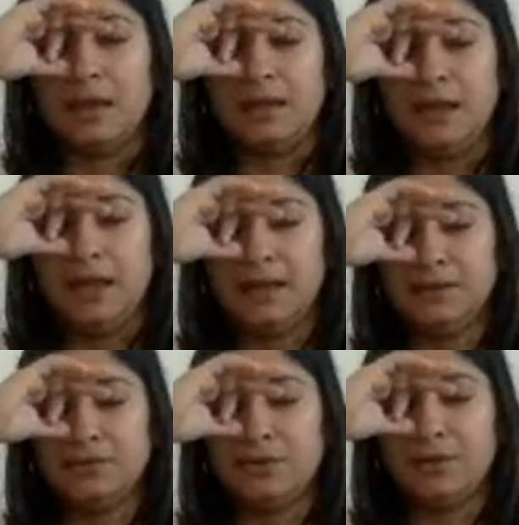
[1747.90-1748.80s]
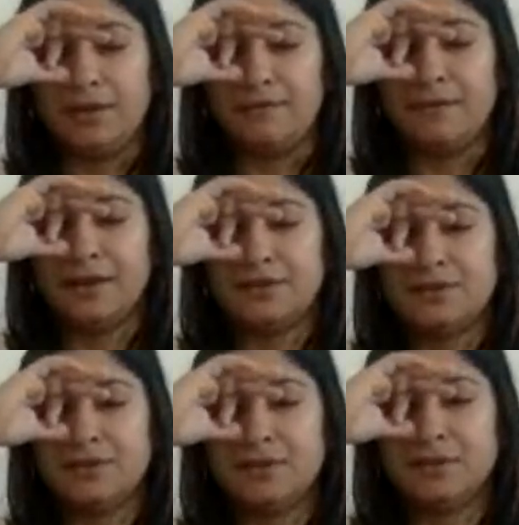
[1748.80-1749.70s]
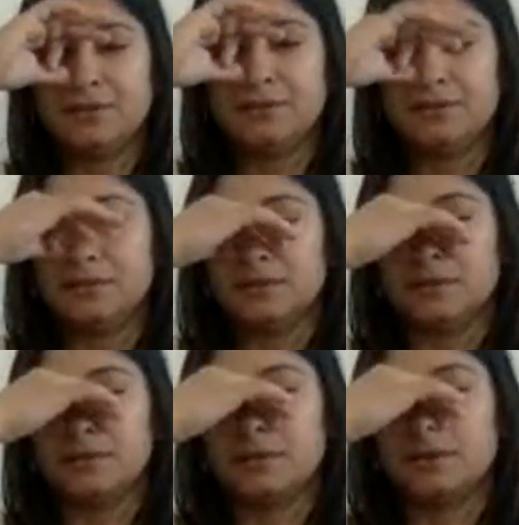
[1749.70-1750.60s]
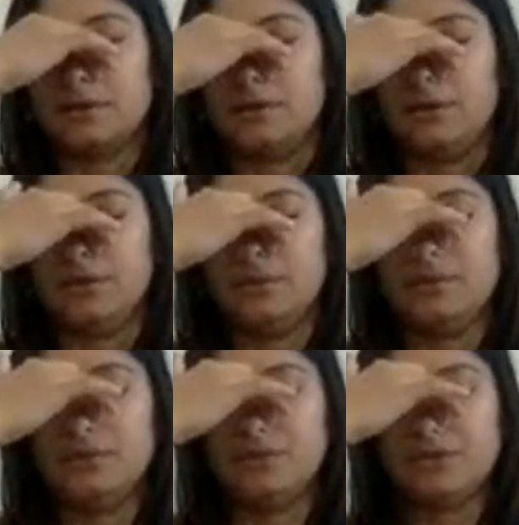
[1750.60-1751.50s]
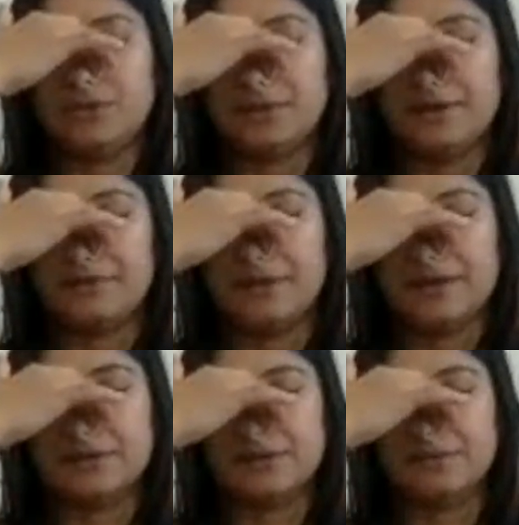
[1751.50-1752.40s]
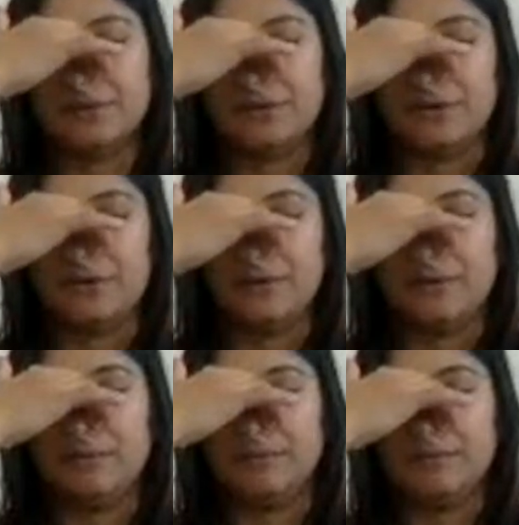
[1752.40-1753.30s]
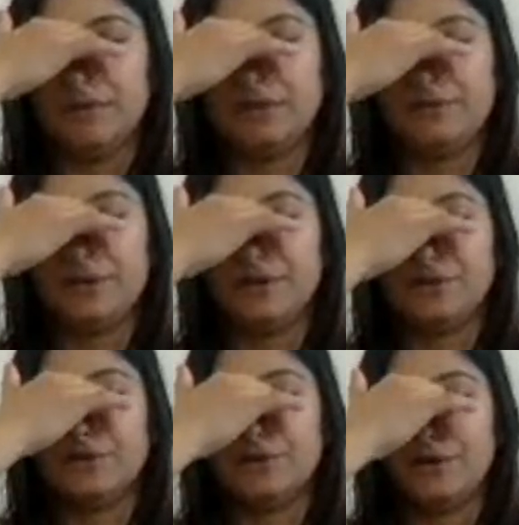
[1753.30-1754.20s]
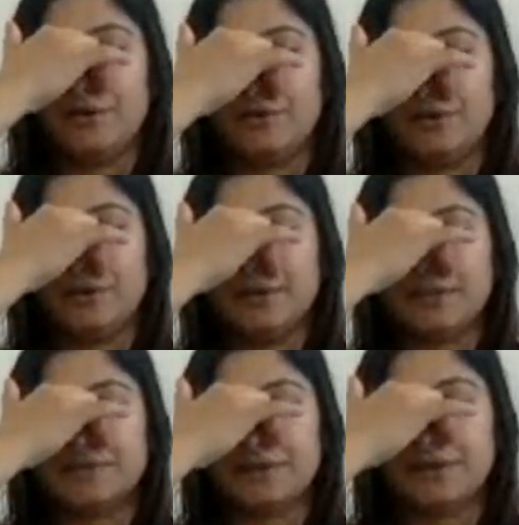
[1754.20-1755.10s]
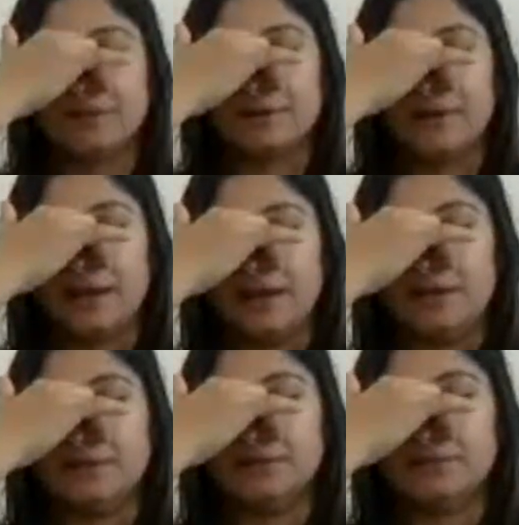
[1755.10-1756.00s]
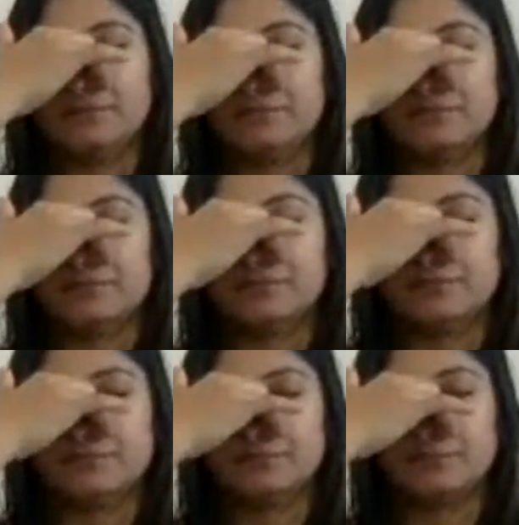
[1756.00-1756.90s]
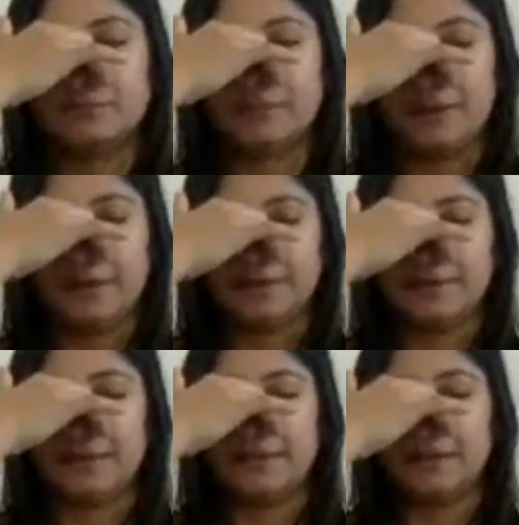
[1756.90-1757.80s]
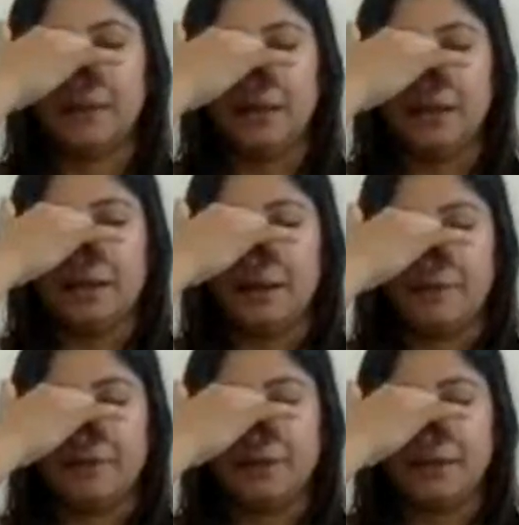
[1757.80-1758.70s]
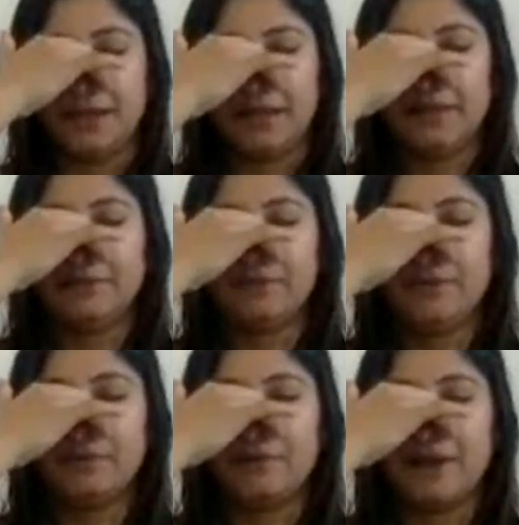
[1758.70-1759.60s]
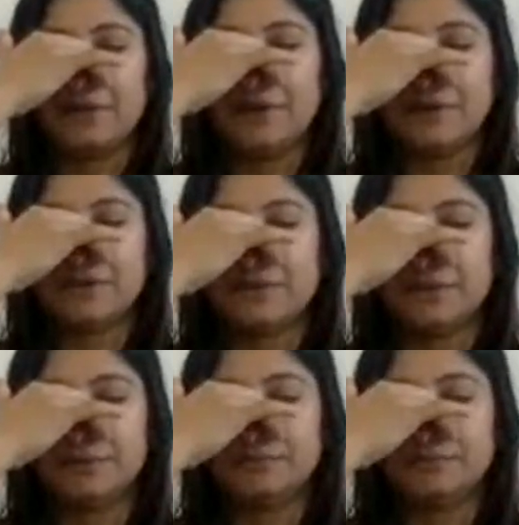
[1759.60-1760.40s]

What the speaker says: inhale through your left nostril, close your left nostril with your middle finger or your index finger, and exhale. Now inhale through your right nostril